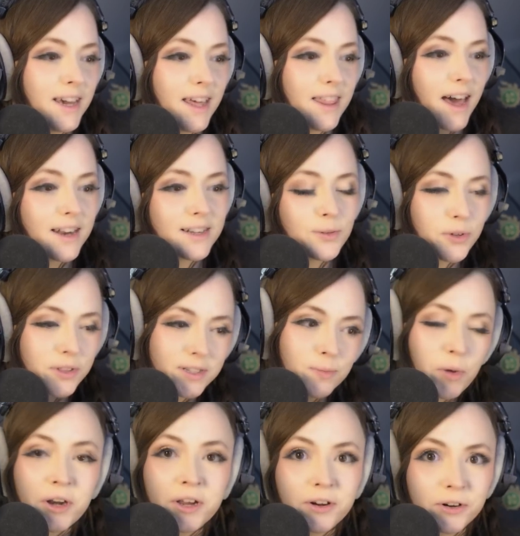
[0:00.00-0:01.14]
that is when this
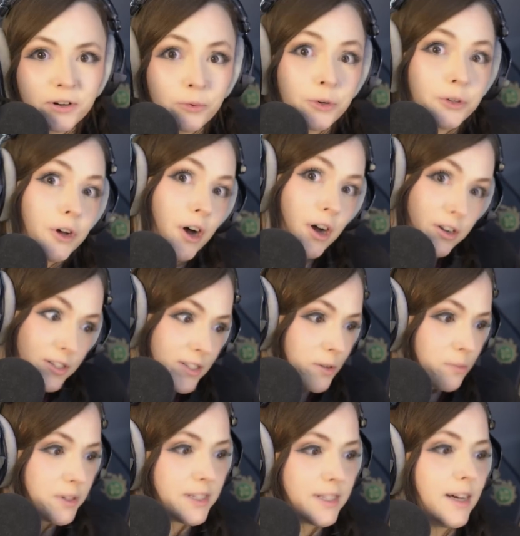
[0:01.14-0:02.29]
bunny girl will also
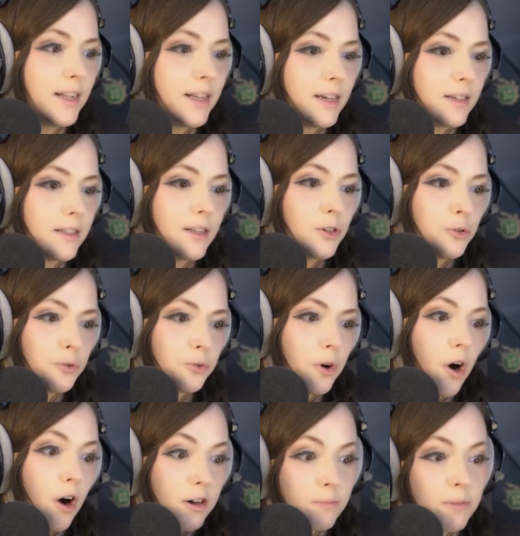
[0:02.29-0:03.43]
be selling the new
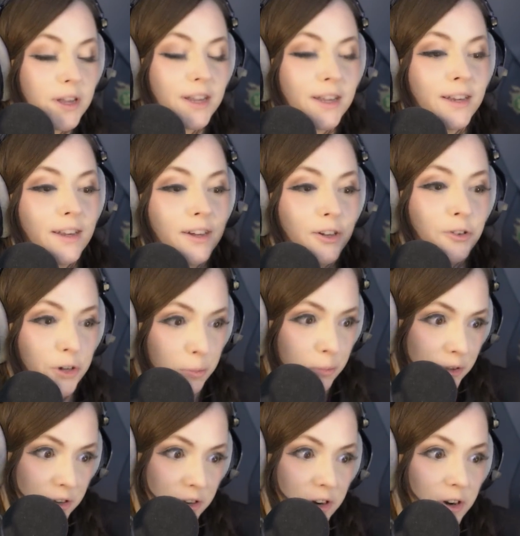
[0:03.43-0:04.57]
augmented Crypt
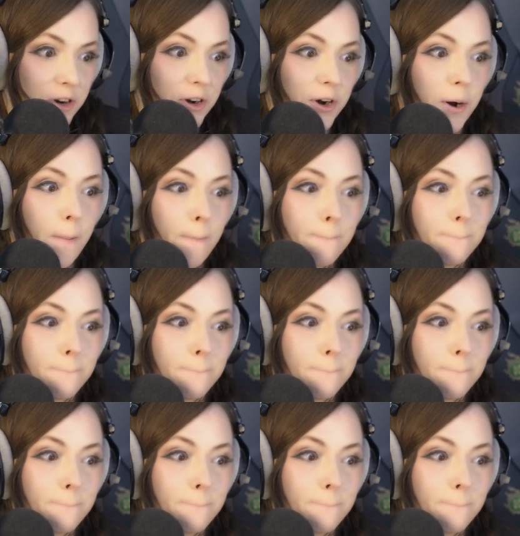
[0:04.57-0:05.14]
Lurker,